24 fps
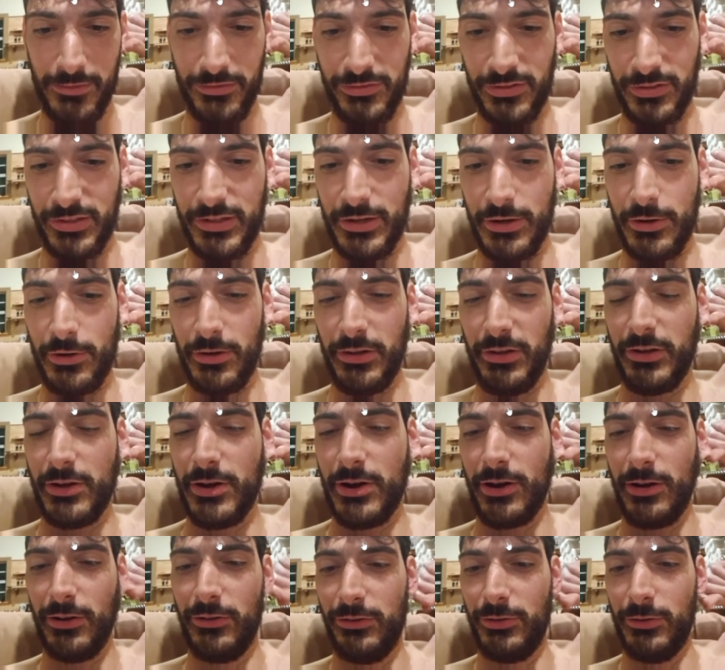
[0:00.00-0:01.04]
security
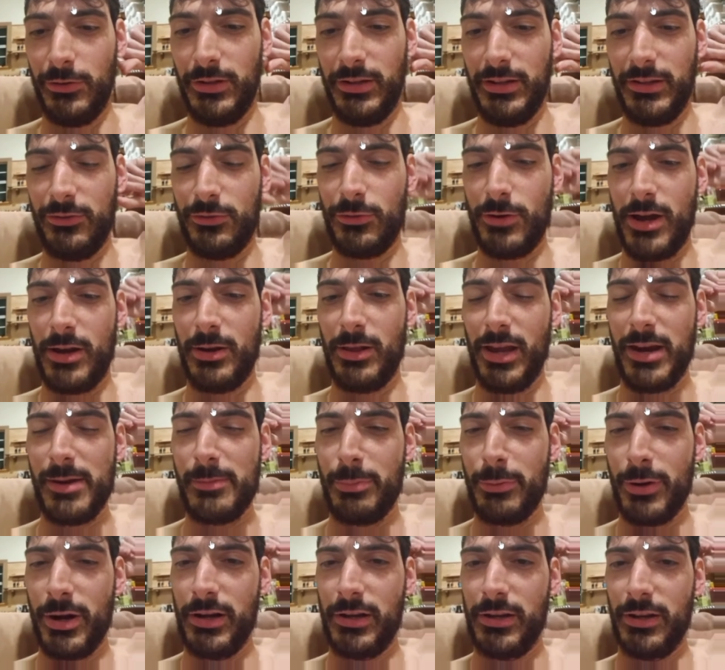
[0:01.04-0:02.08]
guard, so he can try to like
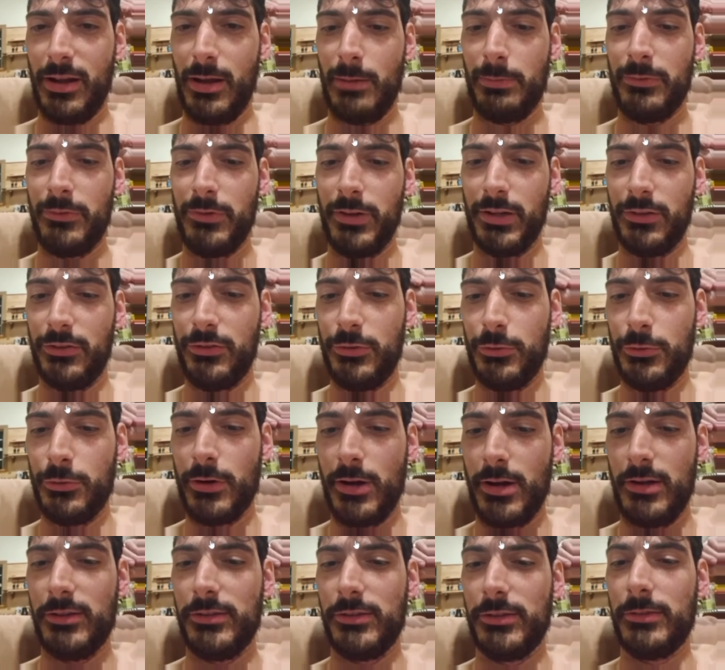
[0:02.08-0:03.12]
break it up if it gets too
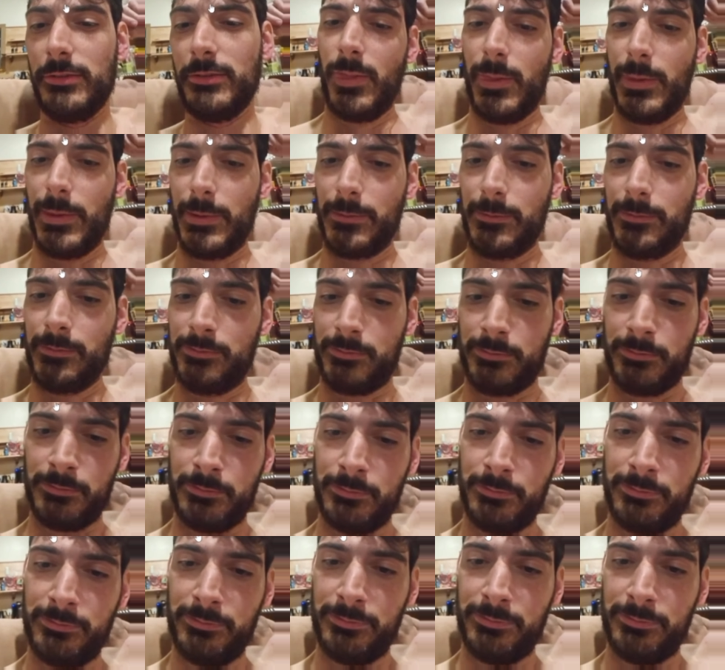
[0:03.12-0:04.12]
crazy. Who do you think is